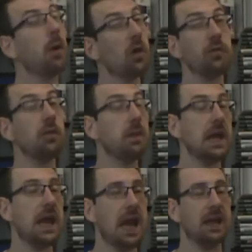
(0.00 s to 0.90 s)

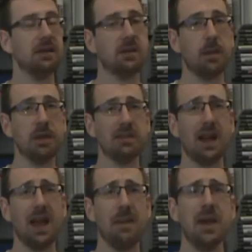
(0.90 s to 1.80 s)
possibly at
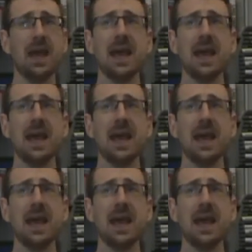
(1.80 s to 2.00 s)
SummerSlam.